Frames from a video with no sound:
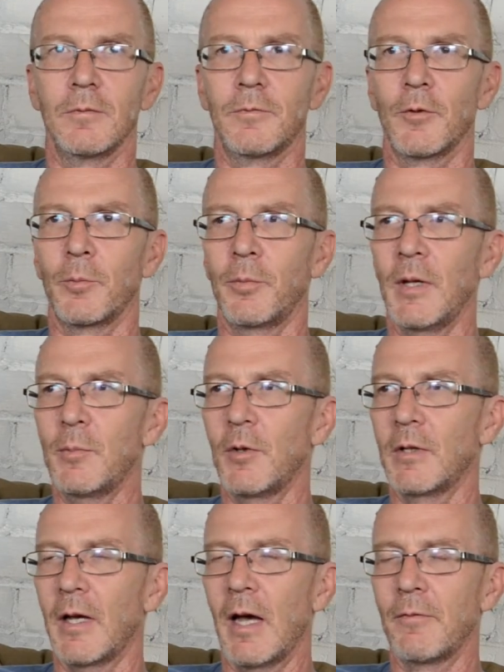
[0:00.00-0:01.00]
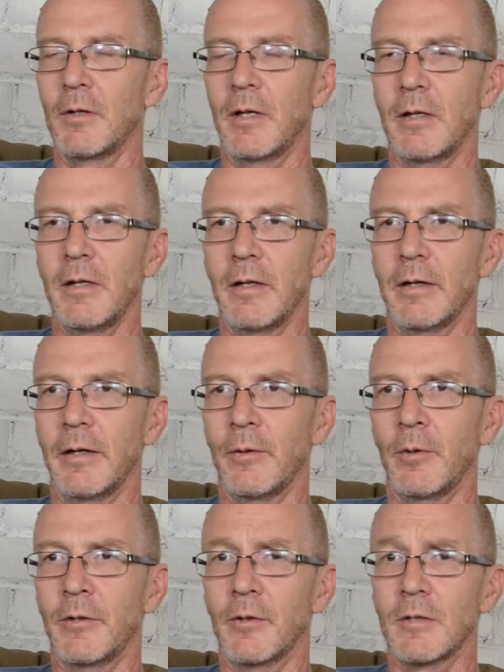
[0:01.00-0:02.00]
For people to have an idea,
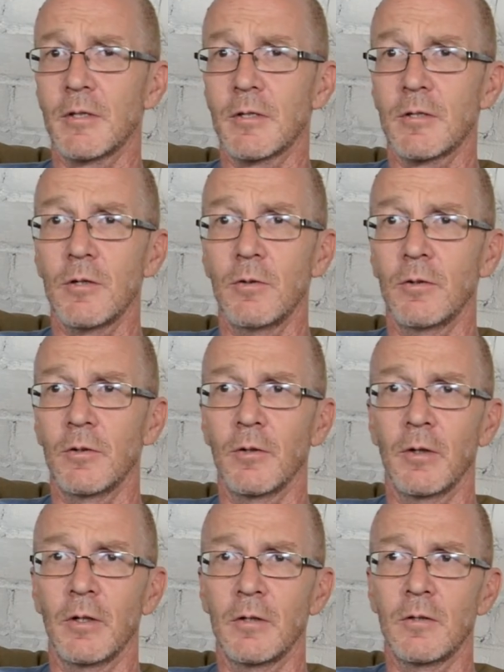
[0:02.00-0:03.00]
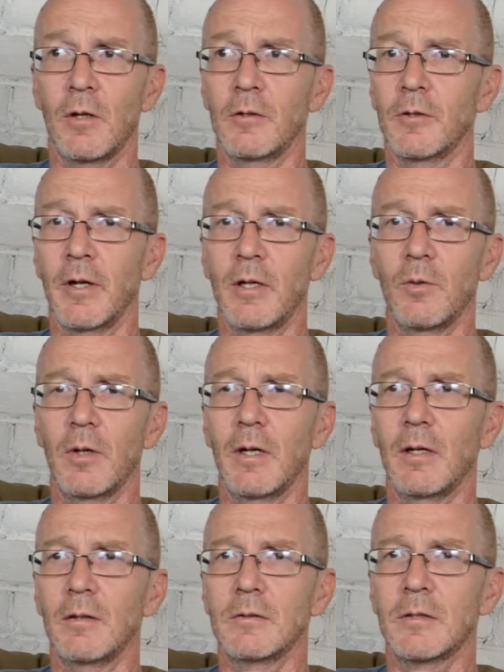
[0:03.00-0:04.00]
whether it's a student or an adult or anyone
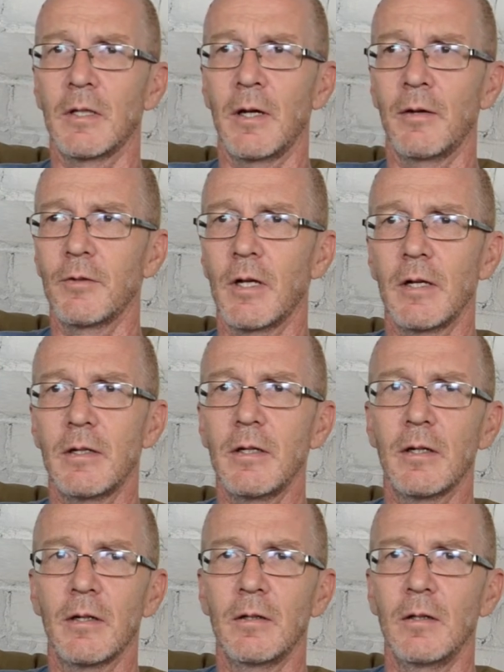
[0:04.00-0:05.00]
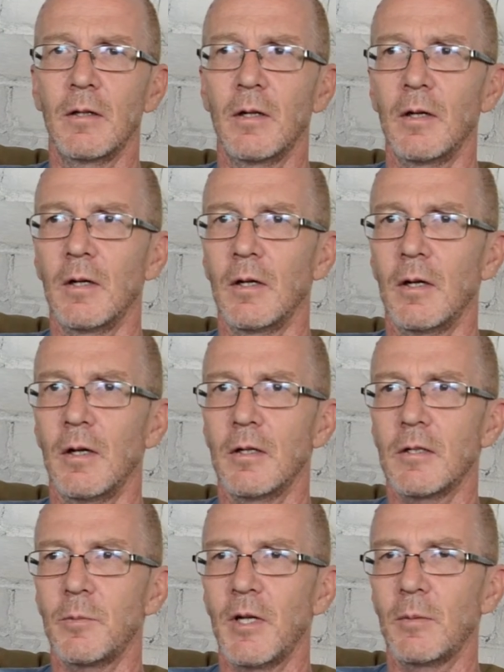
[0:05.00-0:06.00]
else, to have an idea,
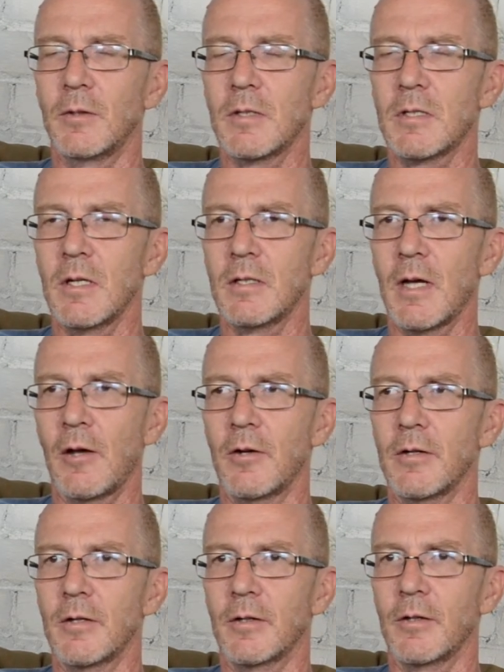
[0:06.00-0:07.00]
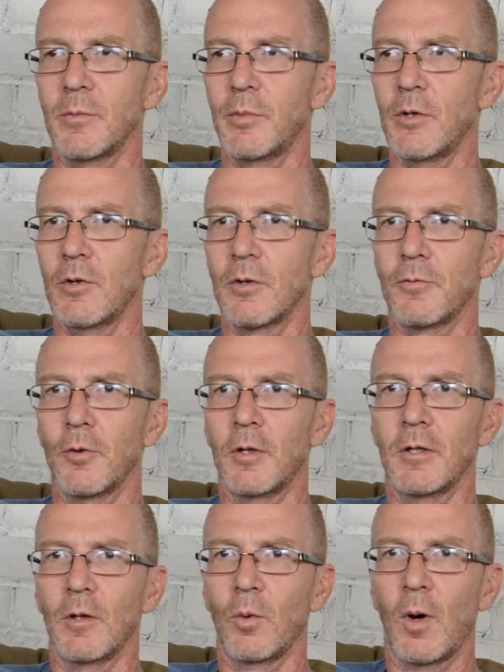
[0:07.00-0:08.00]
to be able to sit down at a computer for a
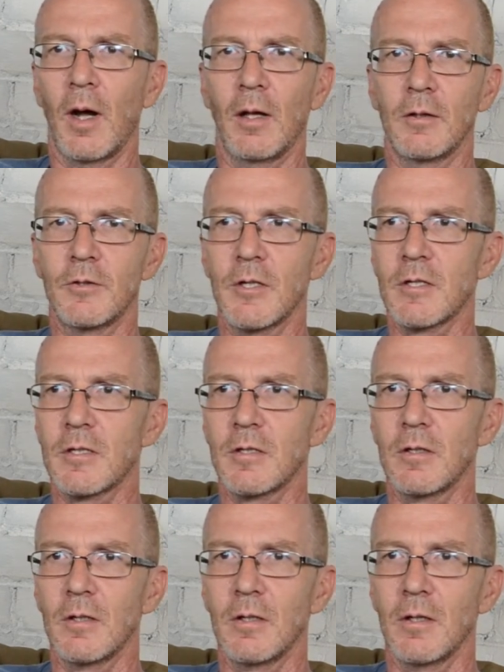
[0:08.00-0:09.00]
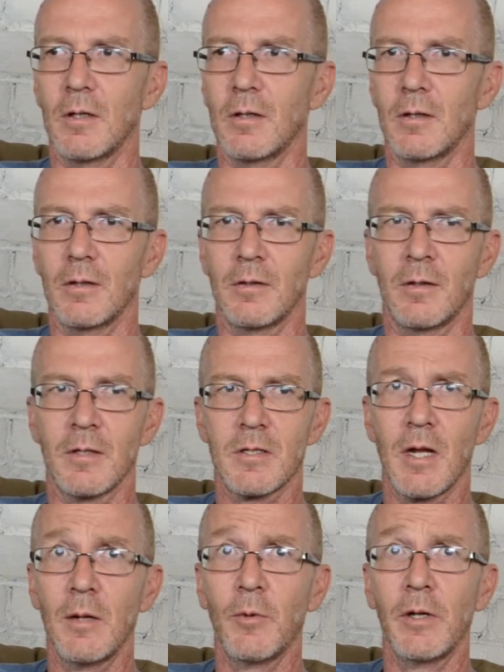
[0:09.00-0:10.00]
little while, just the
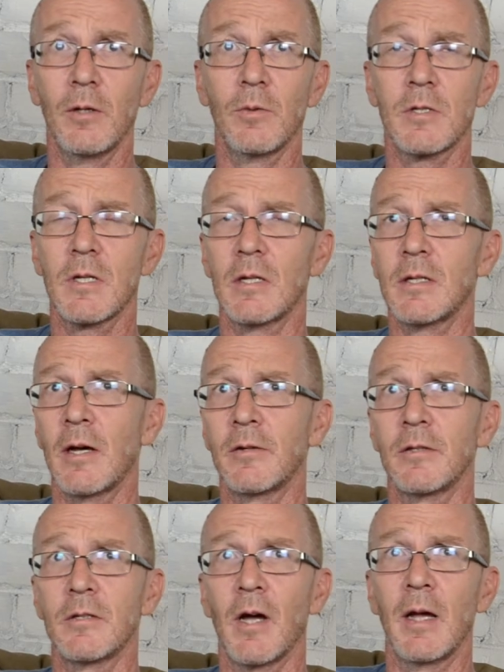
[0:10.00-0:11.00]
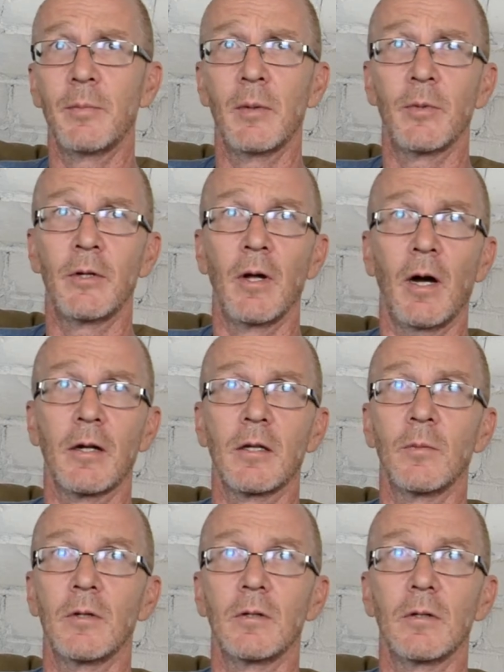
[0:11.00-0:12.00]
same way you would sit down and type up a
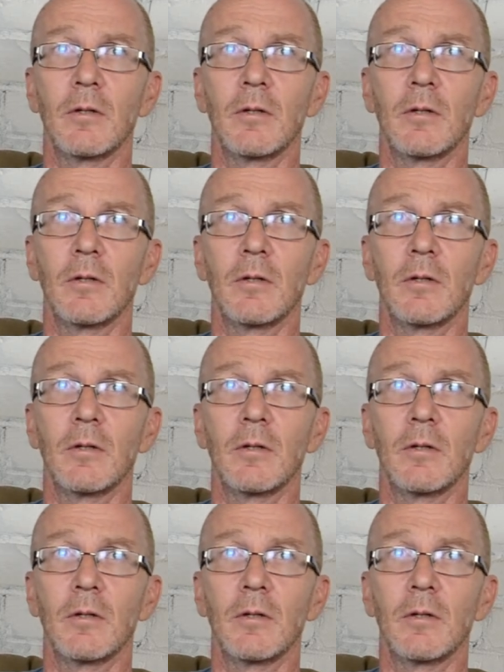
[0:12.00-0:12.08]
document.